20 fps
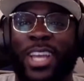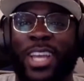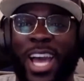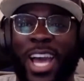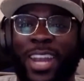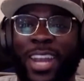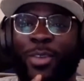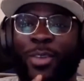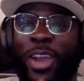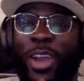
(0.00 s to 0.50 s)

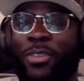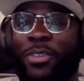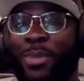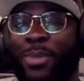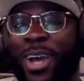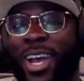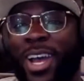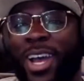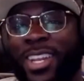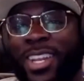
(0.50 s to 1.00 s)
out of
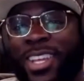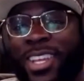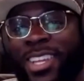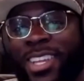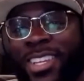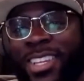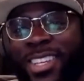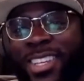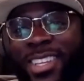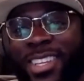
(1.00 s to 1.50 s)

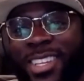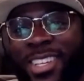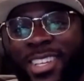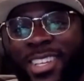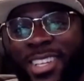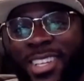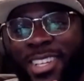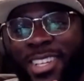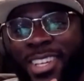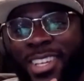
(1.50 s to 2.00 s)
everybody
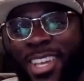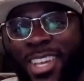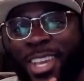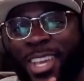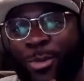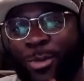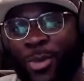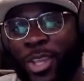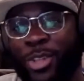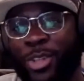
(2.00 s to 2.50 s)

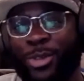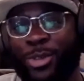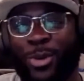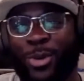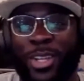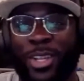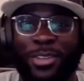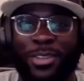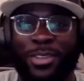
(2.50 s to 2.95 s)
in week 3?